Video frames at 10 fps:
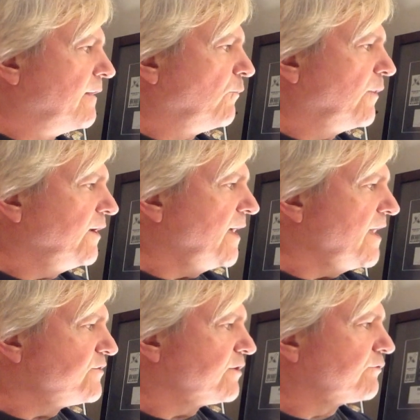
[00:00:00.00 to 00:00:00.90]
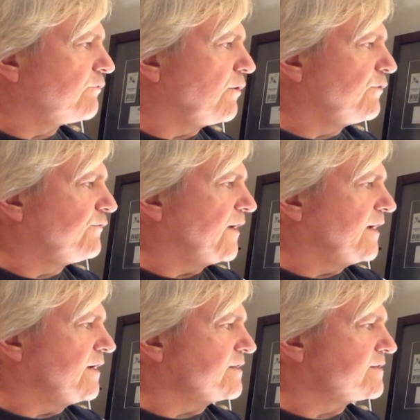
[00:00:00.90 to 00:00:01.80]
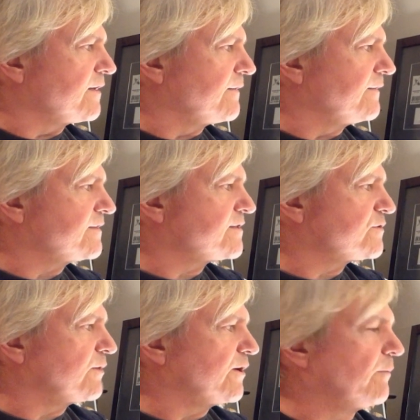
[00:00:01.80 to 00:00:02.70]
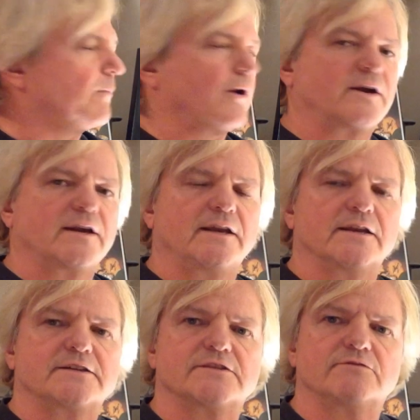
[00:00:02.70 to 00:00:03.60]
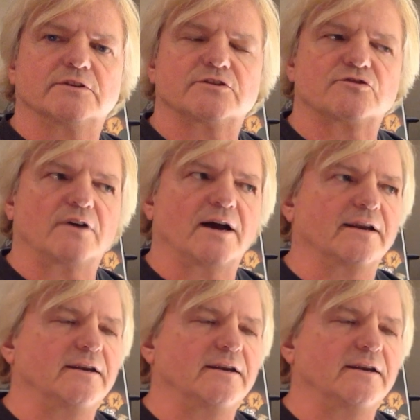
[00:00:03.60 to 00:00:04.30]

When you enter the growth phase, this is where your marketing hits its real stride.